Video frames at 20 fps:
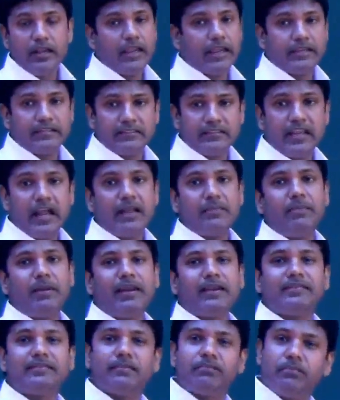It's not, but
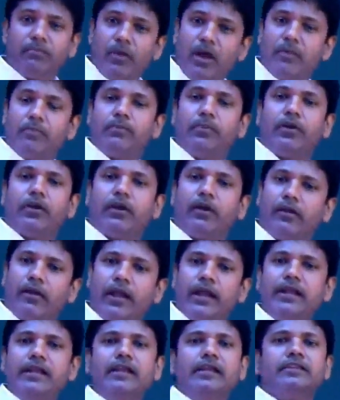it's a proper,
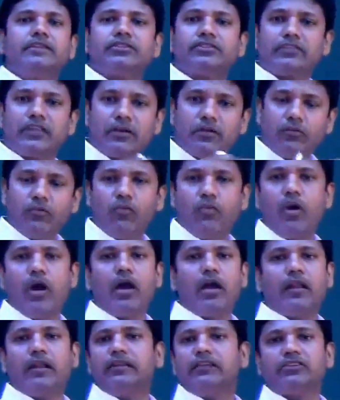alright? Just
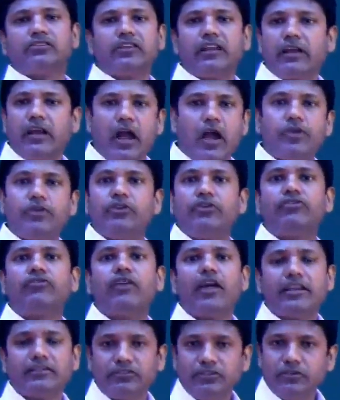like how you
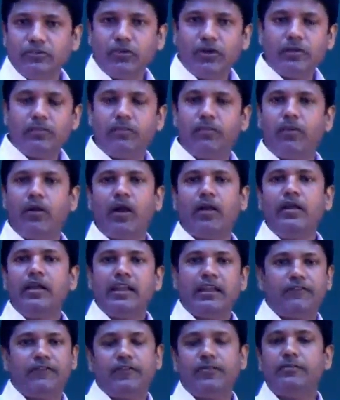dress. You want to
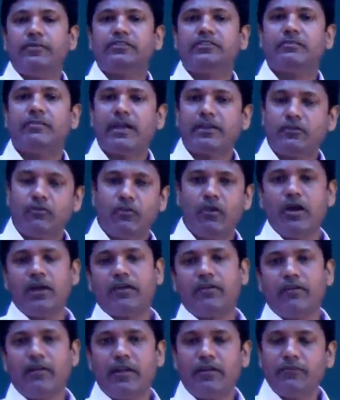if Mr. Mac to
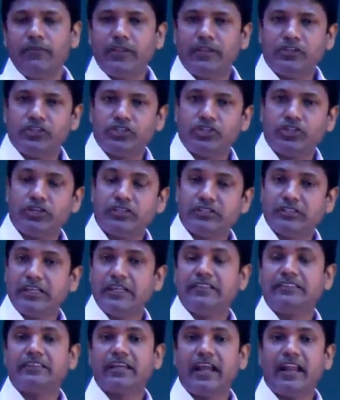walk around with the shirts
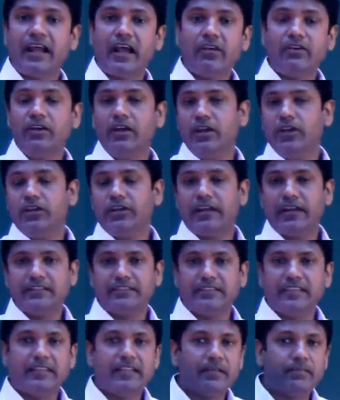inside out, you can
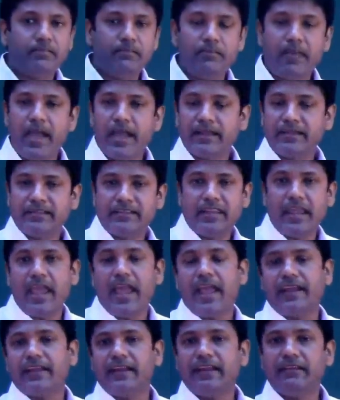see that back
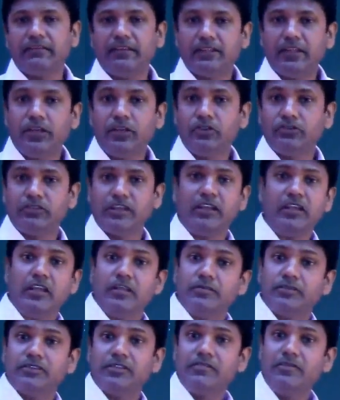tag and everything. You say,
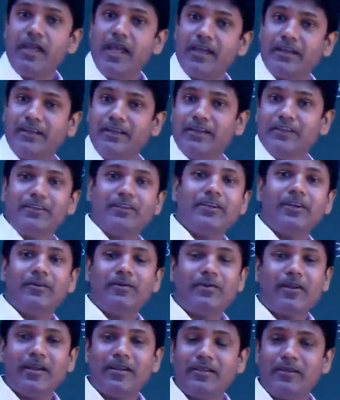Mr. Mac,
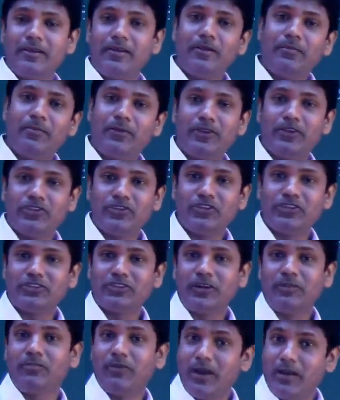you didn't put your
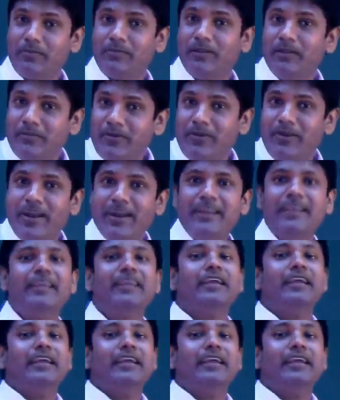shirts on properly, alright?